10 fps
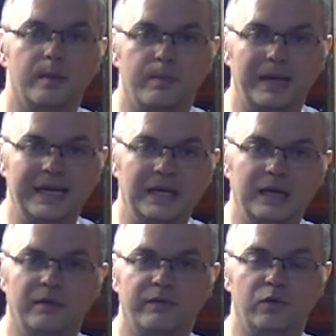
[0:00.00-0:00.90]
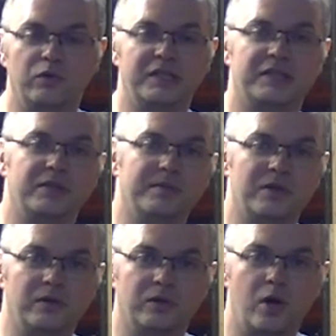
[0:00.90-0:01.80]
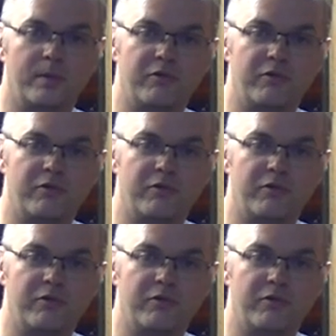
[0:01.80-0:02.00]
bleeding fuel systems on common